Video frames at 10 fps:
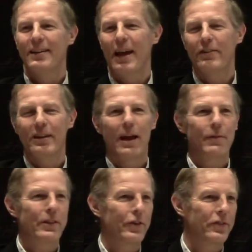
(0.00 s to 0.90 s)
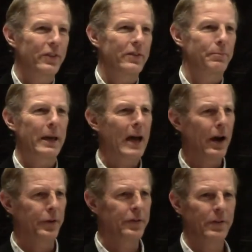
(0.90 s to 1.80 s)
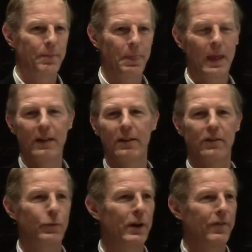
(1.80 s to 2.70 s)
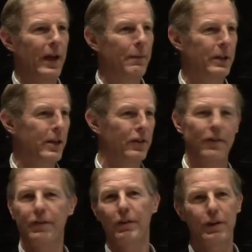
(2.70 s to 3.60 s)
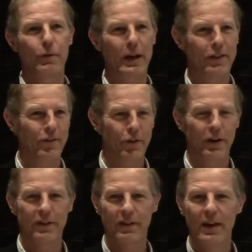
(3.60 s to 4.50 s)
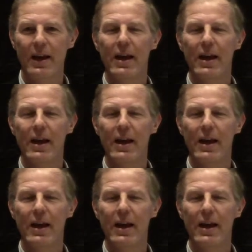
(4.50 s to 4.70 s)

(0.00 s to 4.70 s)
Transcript: Downton Abbey, there's this big house. And this one family, and they're filthy rich, of course.